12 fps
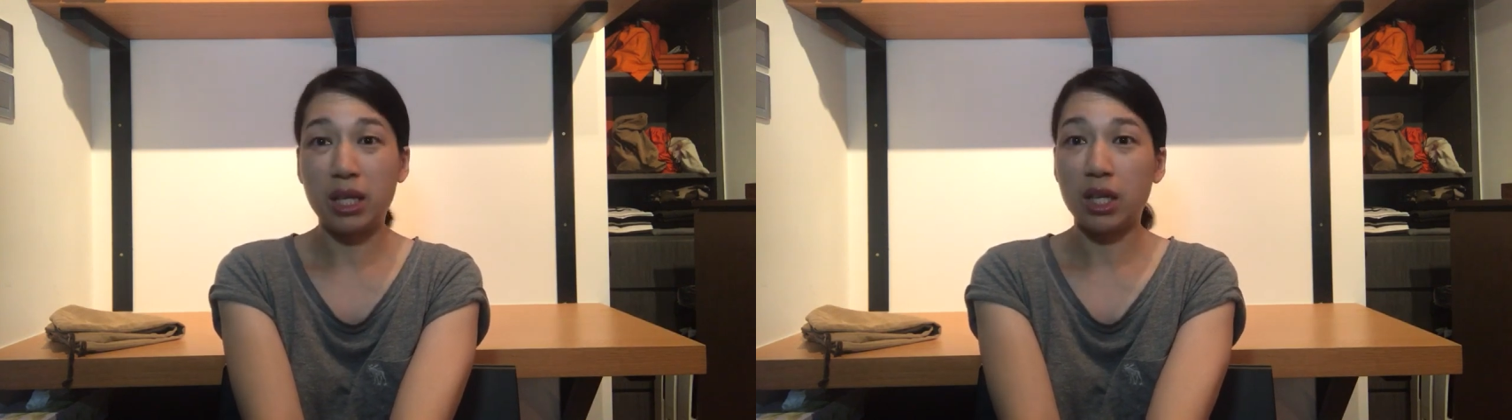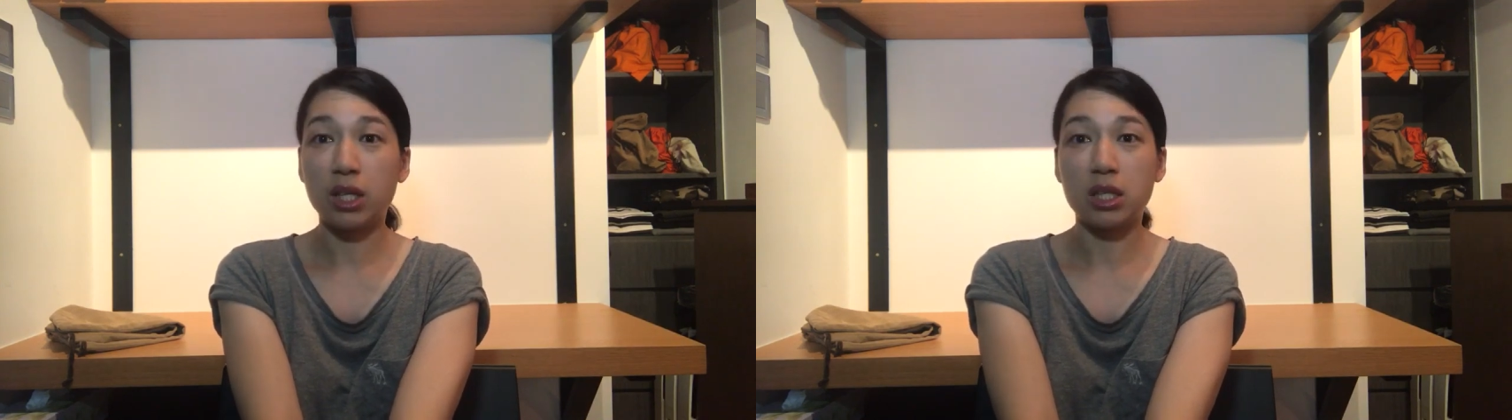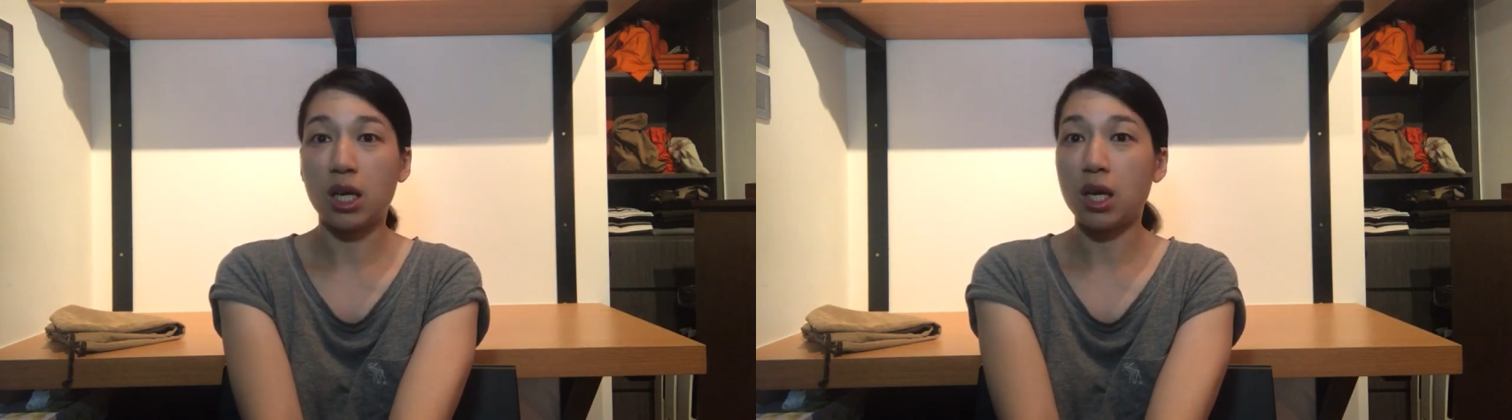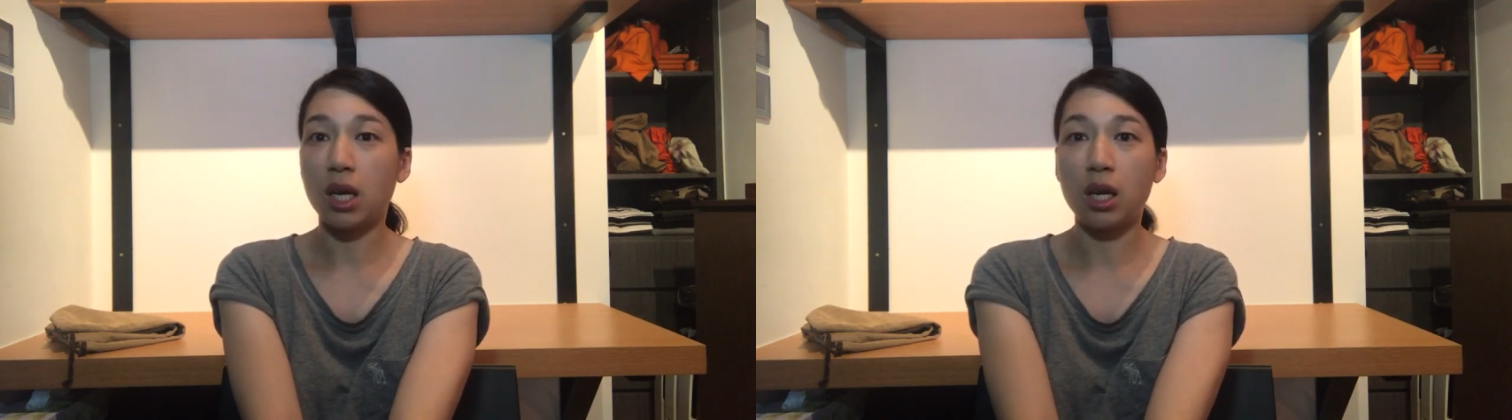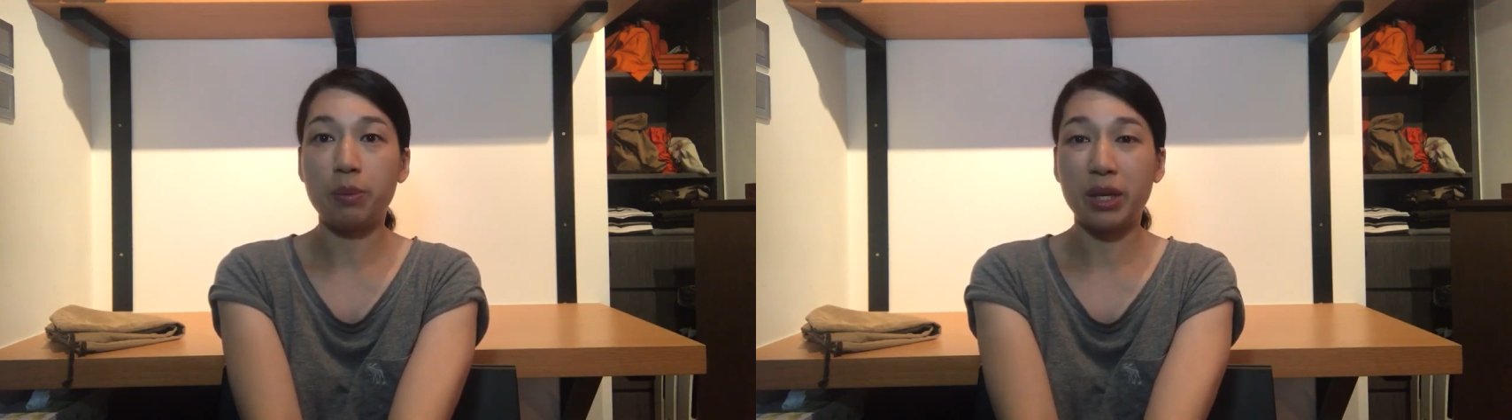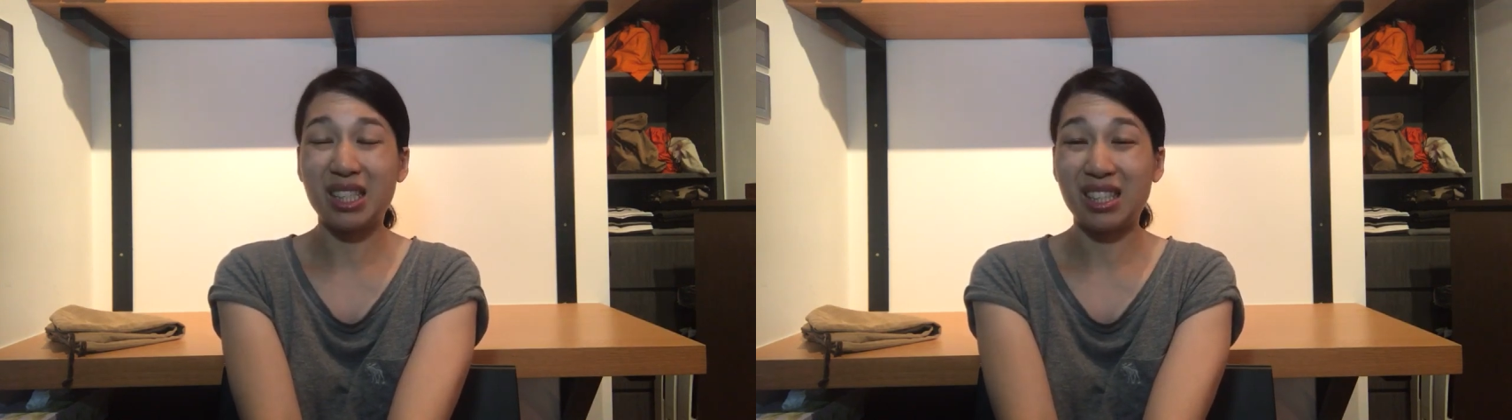another dark
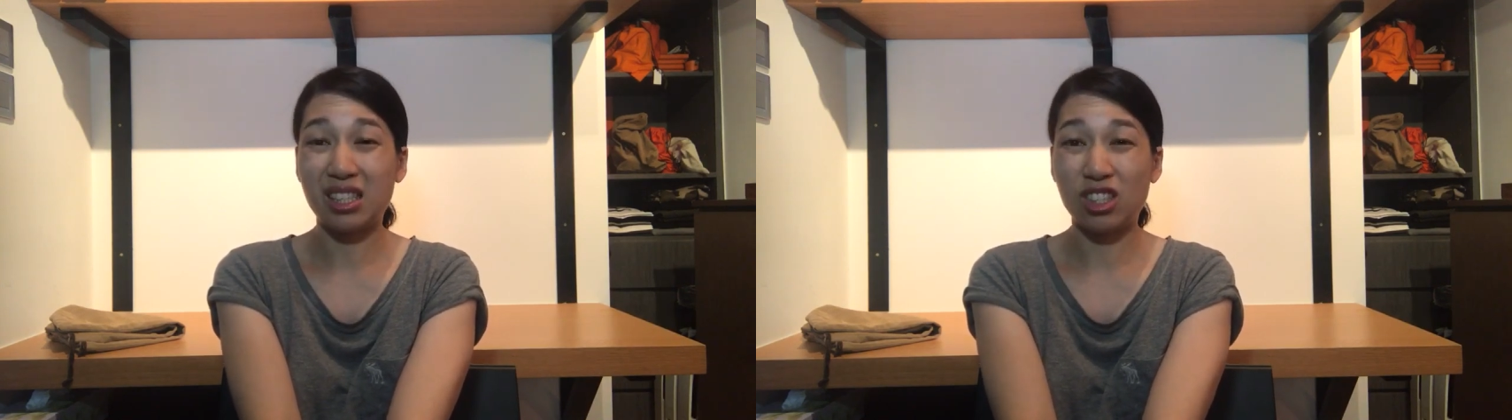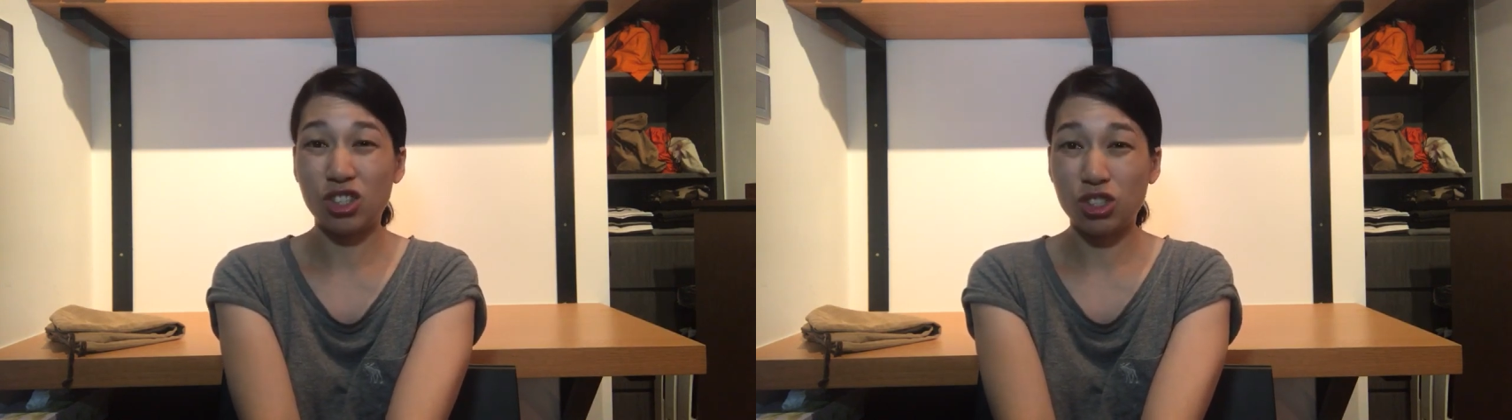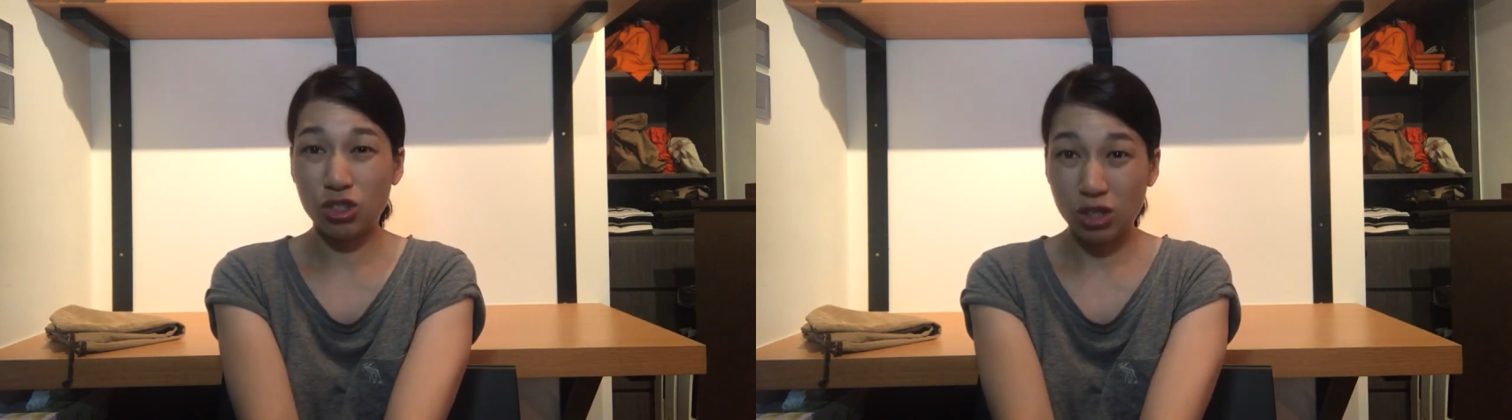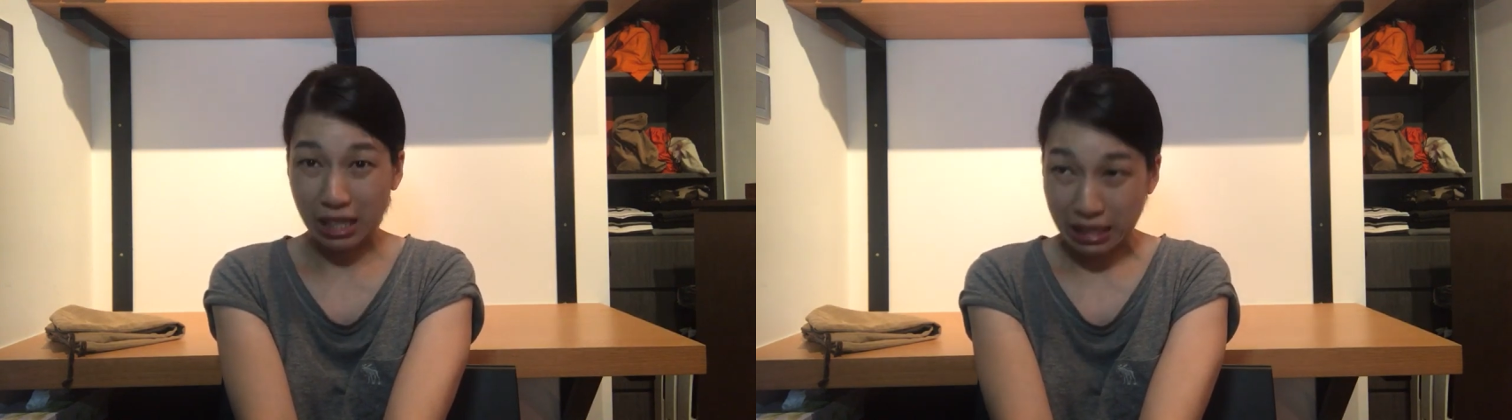color because